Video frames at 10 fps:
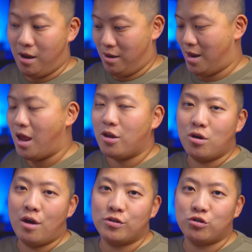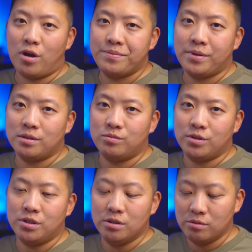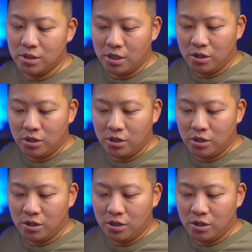now you have a tripod with you.